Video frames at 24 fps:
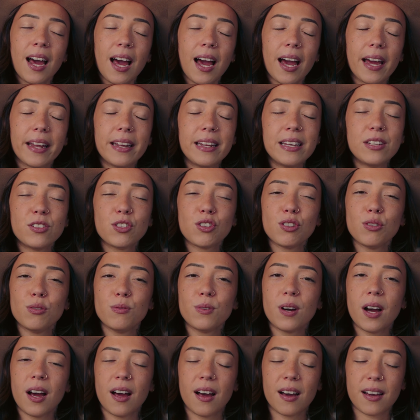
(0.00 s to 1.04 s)
I need
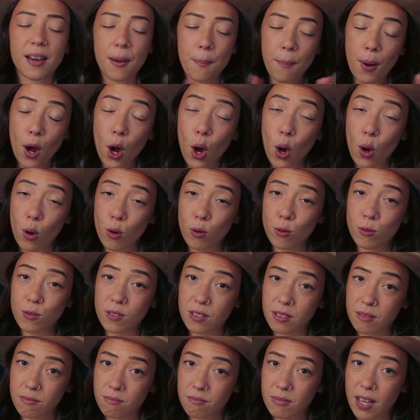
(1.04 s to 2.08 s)
to
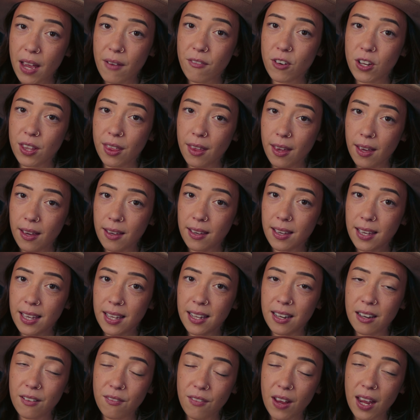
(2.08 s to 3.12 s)
compose everything
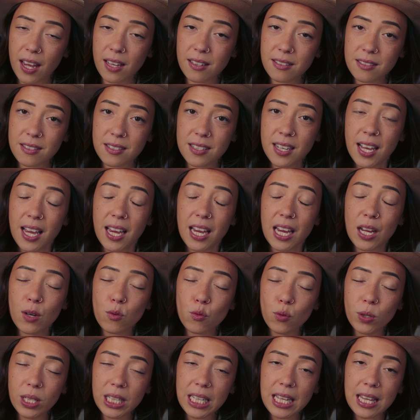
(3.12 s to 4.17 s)
in advance
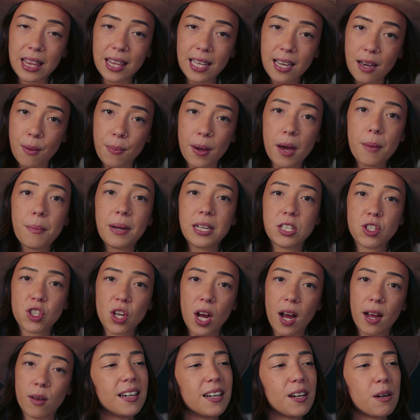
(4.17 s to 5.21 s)
and really think about my
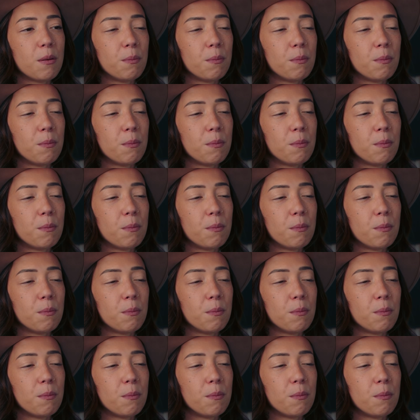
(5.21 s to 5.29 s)
shot.